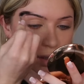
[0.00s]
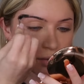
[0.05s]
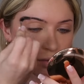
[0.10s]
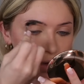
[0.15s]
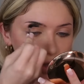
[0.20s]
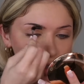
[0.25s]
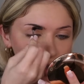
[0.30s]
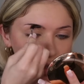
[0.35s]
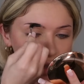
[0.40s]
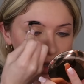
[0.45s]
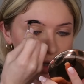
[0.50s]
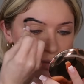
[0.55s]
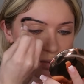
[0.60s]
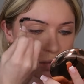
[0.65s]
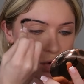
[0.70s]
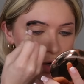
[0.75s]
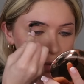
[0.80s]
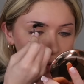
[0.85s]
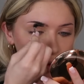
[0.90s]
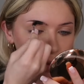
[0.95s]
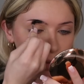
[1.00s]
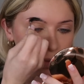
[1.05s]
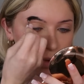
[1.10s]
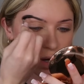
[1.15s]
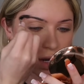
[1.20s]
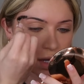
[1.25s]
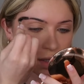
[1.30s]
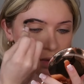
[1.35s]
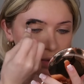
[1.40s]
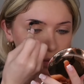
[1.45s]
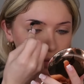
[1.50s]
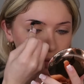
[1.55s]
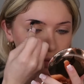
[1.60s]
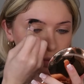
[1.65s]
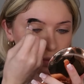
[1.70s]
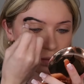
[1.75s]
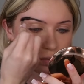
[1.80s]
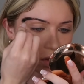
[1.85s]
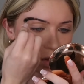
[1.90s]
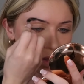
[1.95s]
And eventually more people had
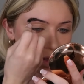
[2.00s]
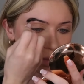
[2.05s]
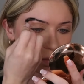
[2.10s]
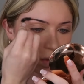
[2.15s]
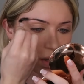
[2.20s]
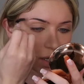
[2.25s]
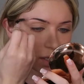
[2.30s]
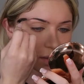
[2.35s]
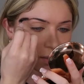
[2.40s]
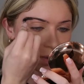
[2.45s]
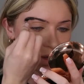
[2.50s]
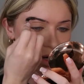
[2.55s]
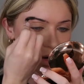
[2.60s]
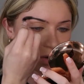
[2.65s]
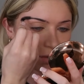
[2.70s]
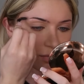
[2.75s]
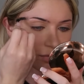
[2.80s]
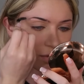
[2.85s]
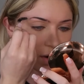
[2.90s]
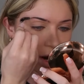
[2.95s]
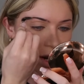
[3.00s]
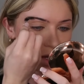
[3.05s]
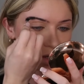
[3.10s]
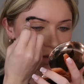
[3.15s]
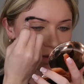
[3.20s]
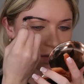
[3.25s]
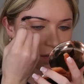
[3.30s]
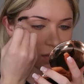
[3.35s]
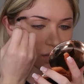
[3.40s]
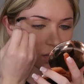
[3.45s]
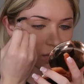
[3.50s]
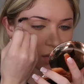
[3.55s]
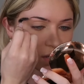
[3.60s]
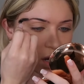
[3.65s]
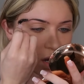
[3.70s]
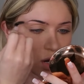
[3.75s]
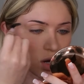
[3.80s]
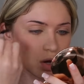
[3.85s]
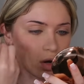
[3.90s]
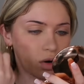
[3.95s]
started wanting to be our friends.
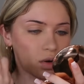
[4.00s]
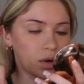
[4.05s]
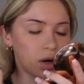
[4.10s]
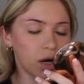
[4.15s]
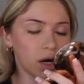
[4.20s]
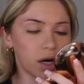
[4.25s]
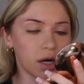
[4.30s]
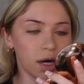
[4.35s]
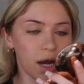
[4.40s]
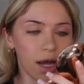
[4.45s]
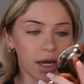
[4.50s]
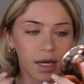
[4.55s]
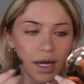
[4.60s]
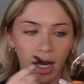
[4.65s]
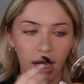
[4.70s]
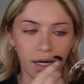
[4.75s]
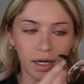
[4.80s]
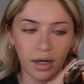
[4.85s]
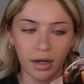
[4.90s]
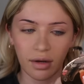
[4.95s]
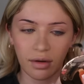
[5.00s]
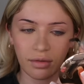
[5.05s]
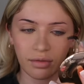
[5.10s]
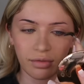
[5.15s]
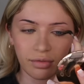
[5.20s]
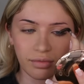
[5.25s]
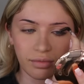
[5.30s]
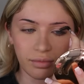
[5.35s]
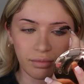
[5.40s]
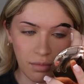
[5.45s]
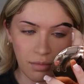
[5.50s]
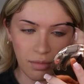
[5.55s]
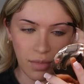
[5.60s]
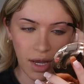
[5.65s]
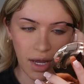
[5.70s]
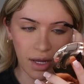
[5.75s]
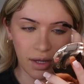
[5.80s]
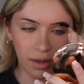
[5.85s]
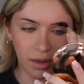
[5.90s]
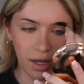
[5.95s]
So her and I kind of
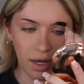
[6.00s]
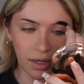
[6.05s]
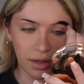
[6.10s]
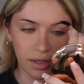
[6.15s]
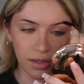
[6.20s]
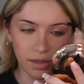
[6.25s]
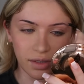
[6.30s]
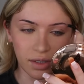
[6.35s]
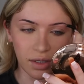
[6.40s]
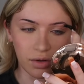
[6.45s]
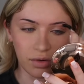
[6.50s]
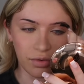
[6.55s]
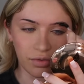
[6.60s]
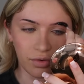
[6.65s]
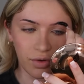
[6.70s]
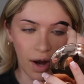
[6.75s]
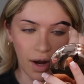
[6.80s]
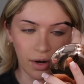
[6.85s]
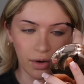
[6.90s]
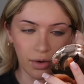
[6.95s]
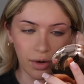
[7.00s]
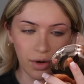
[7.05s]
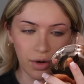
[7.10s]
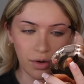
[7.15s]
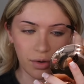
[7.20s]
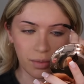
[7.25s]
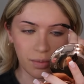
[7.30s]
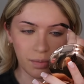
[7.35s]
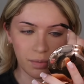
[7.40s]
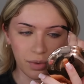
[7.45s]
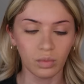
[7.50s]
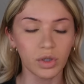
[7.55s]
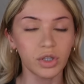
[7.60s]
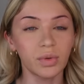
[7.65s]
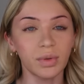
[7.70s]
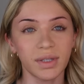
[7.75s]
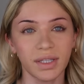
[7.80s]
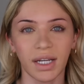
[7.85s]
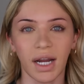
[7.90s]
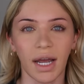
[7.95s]
made like this little friend group,
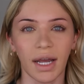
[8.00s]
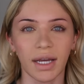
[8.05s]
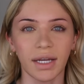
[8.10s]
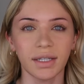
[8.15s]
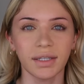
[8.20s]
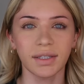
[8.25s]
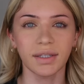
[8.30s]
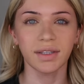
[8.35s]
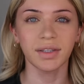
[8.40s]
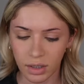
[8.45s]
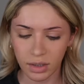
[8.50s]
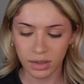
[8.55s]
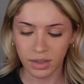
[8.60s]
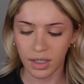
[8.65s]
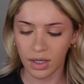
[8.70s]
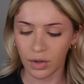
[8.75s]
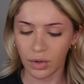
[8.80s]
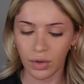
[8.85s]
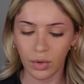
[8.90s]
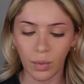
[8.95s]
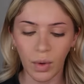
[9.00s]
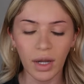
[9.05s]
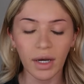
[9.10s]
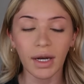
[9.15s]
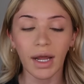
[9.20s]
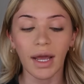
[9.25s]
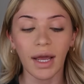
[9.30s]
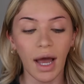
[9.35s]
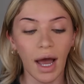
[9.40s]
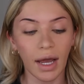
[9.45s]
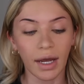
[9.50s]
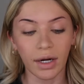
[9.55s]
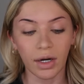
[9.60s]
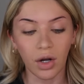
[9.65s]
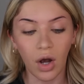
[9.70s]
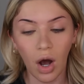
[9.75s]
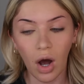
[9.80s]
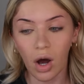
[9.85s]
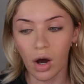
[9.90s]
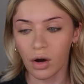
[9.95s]
which was nice. Until the one day I get
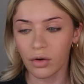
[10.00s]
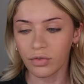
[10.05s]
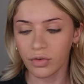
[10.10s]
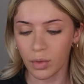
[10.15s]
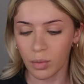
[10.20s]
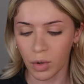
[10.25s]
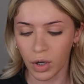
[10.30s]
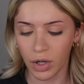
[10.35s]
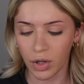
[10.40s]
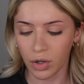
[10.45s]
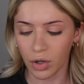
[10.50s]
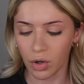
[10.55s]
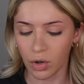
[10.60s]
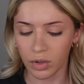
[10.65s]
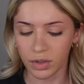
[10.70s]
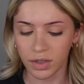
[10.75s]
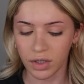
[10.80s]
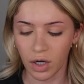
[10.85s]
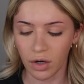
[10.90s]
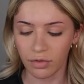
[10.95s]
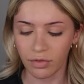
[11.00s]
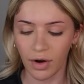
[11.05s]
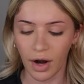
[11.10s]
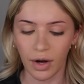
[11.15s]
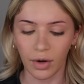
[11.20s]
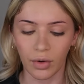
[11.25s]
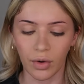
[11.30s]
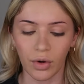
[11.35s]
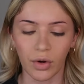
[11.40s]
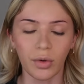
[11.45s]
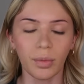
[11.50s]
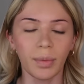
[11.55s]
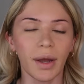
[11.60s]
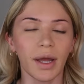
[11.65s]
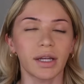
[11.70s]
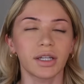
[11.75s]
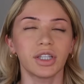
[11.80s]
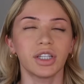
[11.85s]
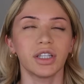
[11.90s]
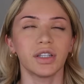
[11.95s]
a call from one of the girls in our friend group,
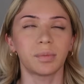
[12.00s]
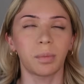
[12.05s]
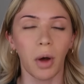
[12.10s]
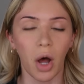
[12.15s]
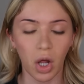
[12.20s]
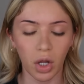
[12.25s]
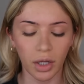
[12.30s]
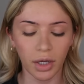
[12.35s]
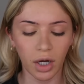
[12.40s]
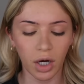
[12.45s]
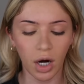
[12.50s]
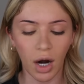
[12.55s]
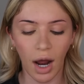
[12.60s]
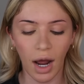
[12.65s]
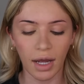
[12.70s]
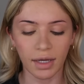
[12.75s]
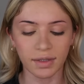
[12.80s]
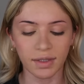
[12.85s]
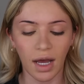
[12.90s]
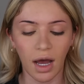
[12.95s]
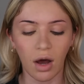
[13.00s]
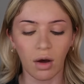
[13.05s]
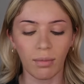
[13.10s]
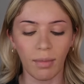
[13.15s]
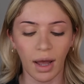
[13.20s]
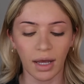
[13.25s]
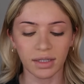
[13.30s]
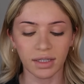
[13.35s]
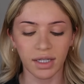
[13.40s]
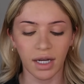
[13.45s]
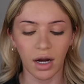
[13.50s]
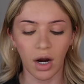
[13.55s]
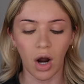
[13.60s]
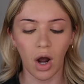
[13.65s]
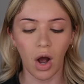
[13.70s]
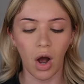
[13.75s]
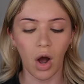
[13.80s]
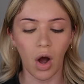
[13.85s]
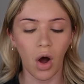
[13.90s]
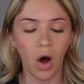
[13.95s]
and she's bawling her eyes out,
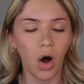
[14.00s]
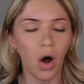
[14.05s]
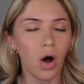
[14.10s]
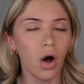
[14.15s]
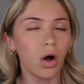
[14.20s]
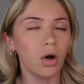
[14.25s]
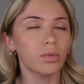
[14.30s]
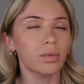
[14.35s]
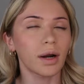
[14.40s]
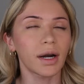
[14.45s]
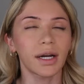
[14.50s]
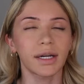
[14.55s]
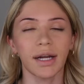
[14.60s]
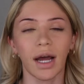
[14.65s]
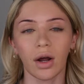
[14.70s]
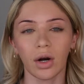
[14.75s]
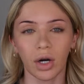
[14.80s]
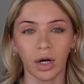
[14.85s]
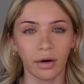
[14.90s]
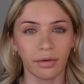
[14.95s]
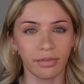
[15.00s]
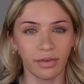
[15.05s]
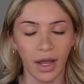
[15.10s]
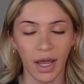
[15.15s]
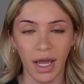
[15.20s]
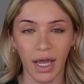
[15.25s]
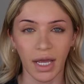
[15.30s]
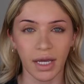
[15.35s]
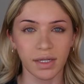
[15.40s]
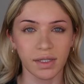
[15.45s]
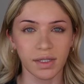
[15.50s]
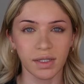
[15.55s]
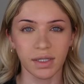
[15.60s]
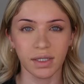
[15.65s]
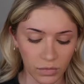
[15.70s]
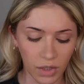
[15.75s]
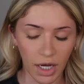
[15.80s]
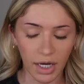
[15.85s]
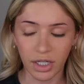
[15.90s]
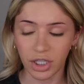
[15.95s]
mascara all running down her face,
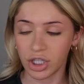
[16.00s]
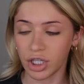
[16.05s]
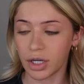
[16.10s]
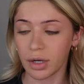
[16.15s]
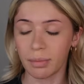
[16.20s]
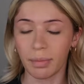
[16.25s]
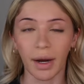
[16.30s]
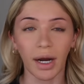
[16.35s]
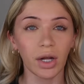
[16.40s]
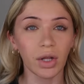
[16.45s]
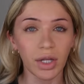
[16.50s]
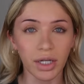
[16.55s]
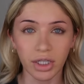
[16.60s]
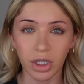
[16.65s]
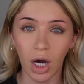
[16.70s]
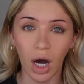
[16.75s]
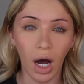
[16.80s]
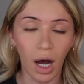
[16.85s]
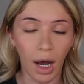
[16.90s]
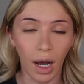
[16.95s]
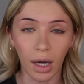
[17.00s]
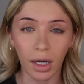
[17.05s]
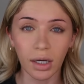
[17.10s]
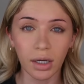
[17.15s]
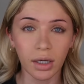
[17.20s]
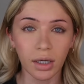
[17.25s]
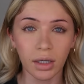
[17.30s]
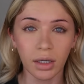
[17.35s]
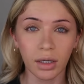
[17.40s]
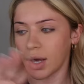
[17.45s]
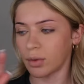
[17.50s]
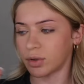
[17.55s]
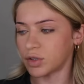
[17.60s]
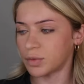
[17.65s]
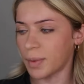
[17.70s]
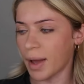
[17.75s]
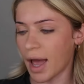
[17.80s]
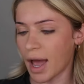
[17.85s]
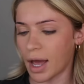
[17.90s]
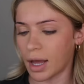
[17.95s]
like she could barely talk. It was
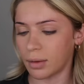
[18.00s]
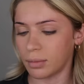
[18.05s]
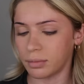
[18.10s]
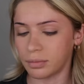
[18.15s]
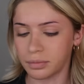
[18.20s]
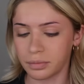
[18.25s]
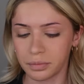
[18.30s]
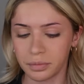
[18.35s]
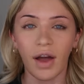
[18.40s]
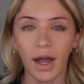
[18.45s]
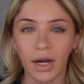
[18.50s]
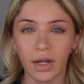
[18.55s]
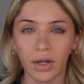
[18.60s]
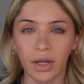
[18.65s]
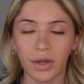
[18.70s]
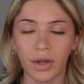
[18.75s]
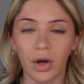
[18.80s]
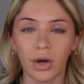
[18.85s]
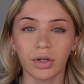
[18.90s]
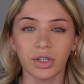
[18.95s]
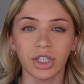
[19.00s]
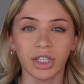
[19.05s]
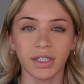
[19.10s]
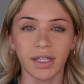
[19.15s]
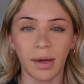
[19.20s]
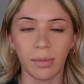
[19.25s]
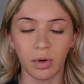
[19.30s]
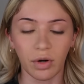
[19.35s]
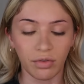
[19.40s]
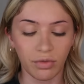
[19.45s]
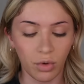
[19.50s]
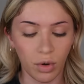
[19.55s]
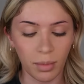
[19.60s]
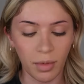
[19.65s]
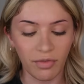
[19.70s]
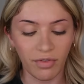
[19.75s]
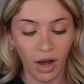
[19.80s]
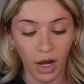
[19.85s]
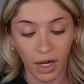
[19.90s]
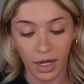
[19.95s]
bad. Finally though, she's able to form
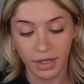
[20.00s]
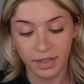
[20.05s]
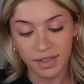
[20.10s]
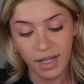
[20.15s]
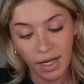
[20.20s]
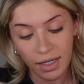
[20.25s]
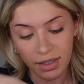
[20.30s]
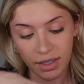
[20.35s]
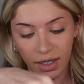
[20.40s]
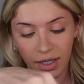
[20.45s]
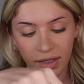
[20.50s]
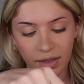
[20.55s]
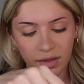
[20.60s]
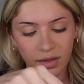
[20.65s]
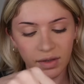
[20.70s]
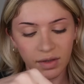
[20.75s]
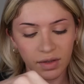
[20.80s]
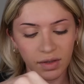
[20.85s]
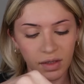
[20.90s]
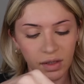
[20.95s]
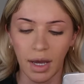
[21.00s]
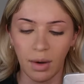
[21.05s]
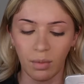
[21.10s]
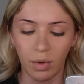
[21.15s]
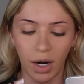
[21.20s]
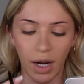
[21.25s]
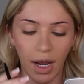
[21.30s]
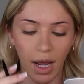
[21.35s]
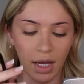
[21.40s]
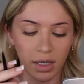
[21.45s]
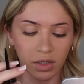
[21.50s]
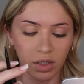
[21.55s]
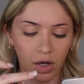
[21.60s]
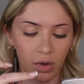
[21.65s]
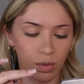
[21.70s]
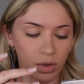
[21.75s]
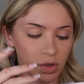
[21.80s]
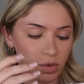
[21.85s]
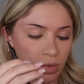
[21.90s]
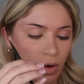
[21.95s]
a fucking sentence. And when I ask
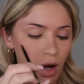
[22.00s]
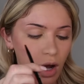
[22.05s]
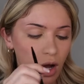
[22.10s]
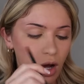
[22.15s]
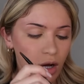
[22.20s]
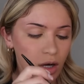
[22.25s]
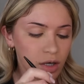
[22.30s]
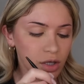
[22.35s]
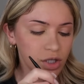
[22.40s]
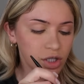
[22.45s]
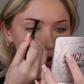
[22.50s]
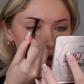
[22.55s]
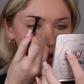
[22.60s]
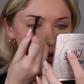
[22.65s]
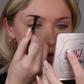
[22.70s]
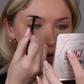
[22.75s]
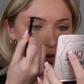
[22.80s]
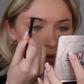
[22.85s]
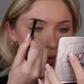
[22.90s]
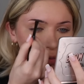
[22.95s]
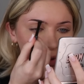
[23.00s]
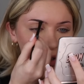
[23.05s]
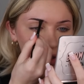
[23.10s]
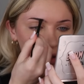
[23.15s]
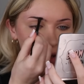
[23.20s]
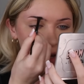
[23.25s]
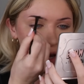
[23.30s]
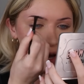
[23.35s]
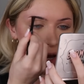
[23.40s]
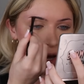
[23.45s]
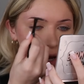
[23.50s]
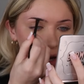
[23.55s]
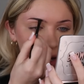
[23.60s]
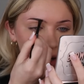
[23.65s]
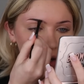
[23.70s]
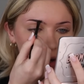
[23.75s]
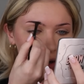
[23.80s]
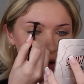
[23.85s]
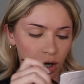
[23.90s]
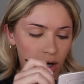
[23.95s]
her what's wrong, she told me
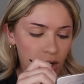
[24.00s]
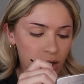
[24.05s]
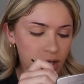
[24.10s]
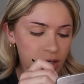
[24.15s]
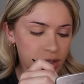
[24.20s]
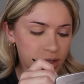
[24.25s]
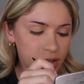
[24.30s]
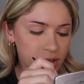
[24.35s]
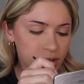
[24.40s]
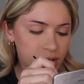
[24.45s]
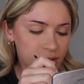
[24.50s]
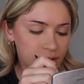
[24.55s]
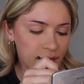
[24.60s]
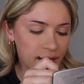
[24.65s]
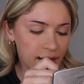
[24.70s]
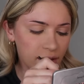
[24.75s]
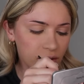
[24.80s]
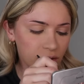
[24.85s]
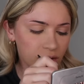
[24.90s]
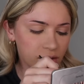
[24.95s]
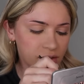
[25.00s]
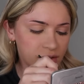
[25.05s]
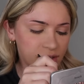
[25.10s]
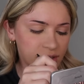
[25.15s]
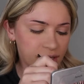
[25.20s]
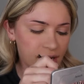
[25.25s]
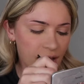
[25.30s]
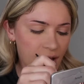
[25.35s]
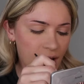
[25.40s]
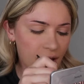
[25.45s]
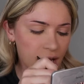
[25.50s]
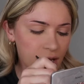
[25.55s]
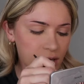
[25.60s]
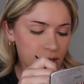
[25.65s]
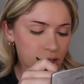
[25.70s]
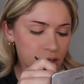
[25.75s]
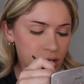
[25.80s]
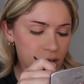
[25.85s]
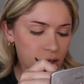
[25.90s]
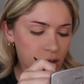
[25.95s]
that her and Taylor's
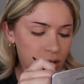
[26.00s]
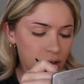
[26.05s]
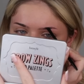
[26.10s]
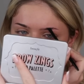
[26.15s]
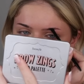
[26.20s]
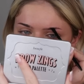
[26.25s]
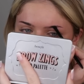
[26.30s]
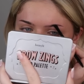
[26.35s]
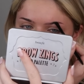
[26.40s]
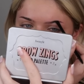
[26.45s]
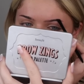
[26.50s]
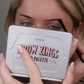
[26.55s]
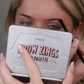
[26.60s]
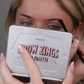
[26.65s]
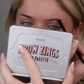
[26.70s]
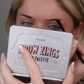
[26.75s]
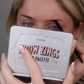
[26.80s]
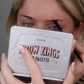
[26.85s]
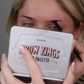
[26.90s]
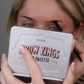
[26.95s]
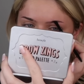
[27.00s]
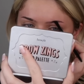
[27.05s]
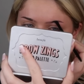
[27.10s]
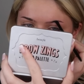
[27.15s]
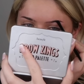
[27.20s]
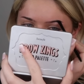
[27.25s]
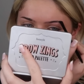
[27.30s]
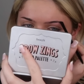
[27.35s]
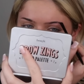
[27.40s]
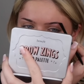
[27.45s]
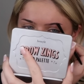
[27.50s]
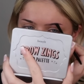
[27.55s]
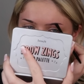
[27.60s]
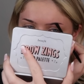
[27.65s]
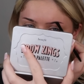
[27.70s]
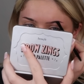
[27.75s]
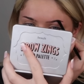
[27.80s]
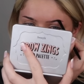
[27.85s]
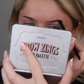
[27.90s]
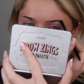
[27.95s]
dad were at the bar together,
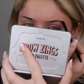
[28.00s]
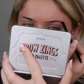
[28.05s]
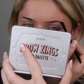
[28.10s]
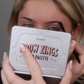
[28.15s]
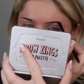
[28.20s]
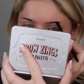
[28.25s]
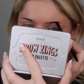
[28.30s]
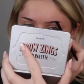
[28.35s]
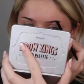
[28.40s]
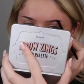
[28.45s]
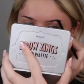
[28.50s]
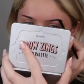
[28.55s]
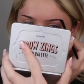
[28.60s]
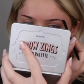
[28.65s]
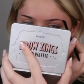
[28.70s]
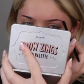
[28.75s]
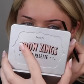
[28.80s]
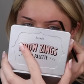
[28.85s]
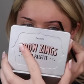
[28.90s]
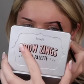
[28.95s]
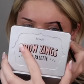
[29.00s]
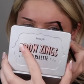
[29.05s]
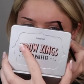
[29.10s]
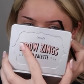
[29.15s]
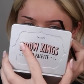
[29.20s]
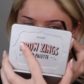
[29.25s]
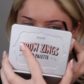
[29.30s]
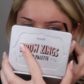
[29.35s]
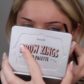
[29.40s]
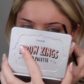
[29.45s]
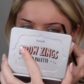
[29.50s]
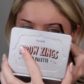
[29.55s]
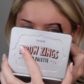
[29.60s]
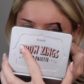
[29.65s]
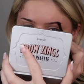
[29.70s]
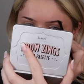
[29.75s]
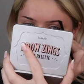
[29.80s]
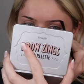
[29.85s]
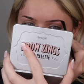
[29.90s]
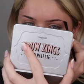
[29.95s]
drinking of course, and they
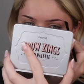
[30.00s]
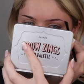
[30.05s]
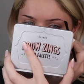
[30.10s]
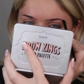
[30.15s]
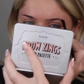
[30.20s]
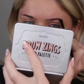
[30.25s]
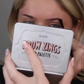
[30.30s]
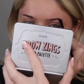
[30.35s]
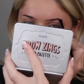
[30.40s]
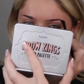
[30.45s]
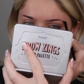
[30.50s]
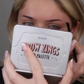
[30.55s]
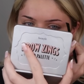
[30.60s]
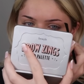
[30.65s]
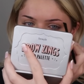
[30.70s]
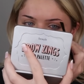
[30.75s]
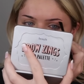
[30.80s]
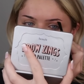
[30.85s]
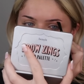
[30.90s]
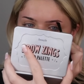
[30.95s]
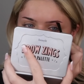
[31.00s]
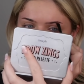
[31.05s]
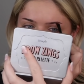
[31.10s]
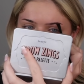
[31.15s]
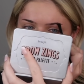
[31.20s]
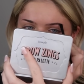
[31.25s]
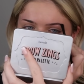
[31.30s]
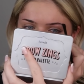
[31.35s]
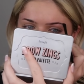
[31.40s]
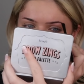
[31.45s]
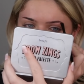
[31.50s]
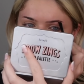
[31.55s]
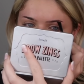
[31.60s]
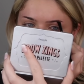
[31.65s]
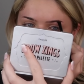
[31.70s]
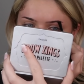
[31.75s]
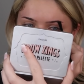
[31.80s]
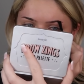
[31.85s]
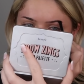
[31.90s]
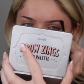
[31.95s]
had gotten into a really bad
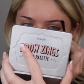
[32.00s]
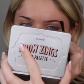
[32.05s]
fight.